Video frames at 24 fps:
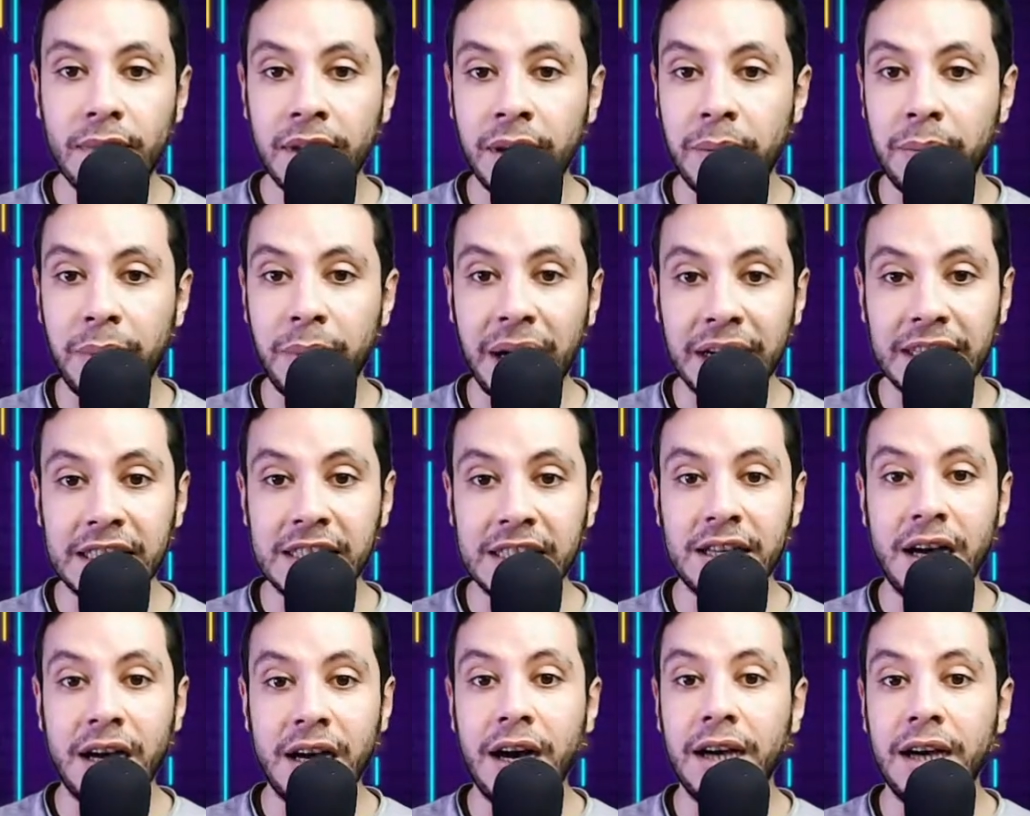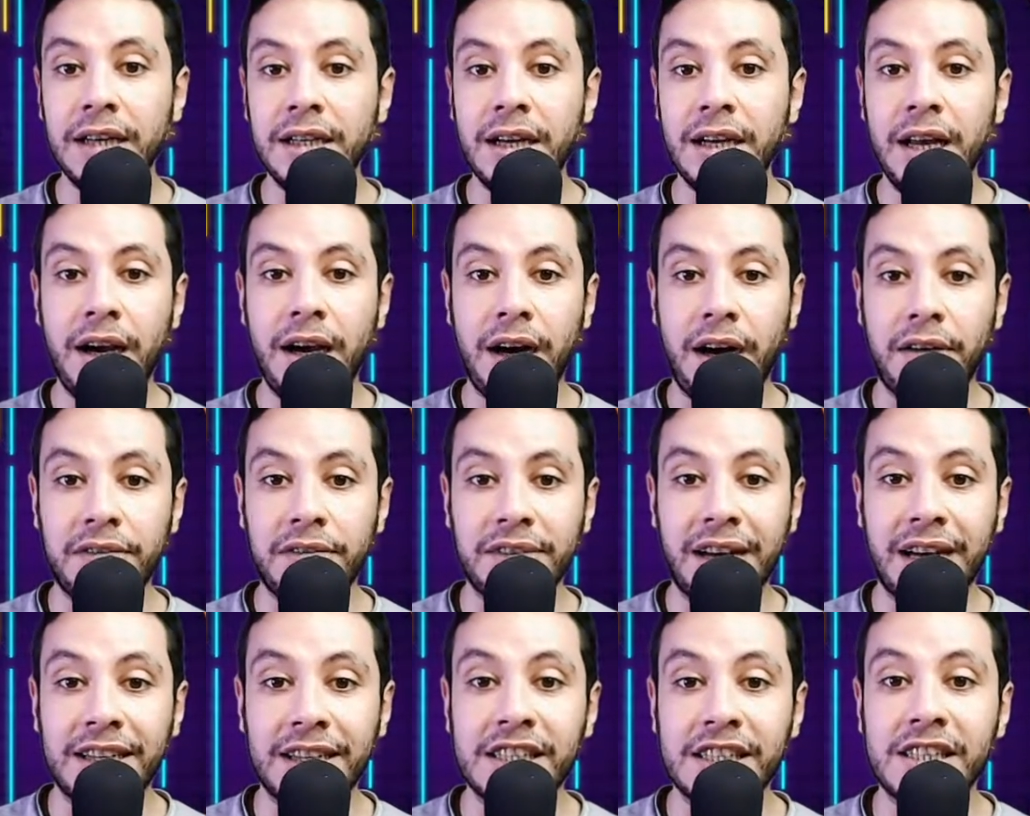Pakistan,
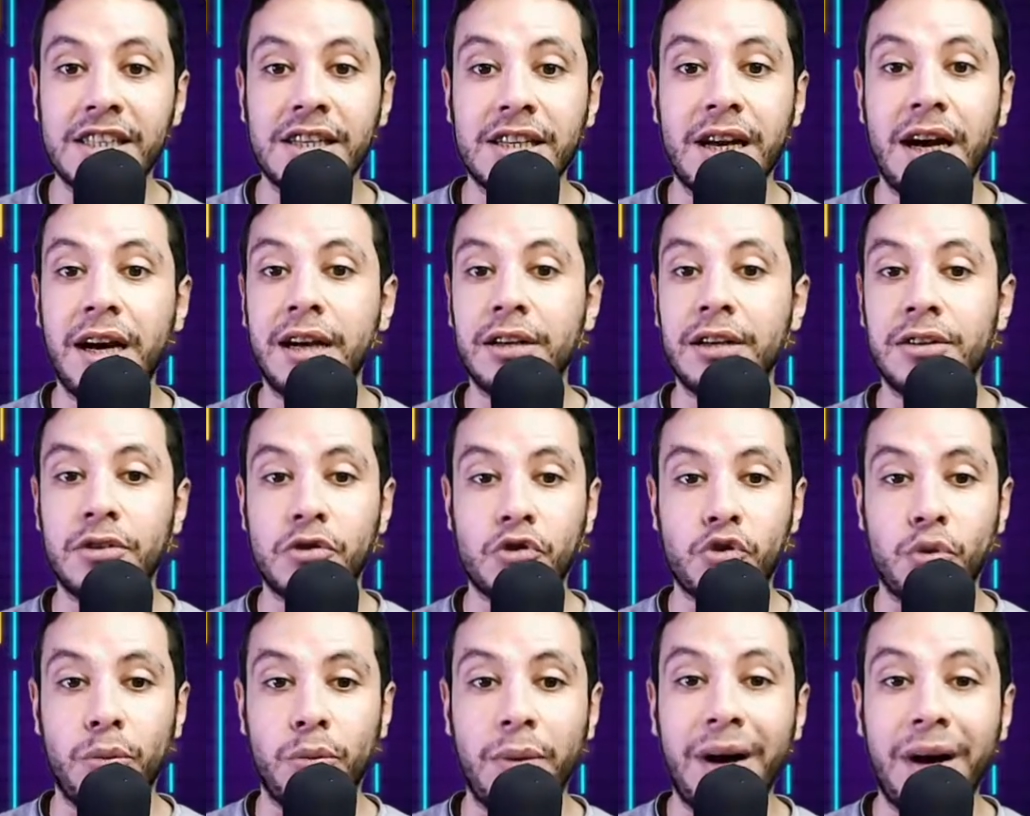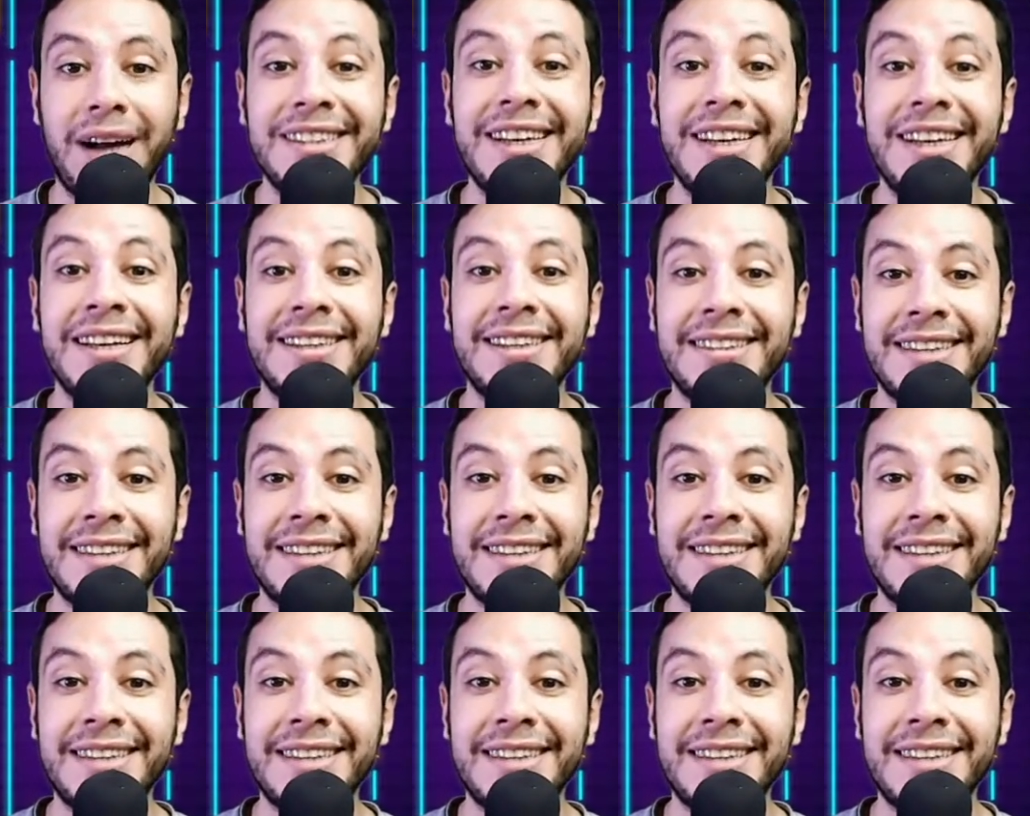Afghanistan, Somalia,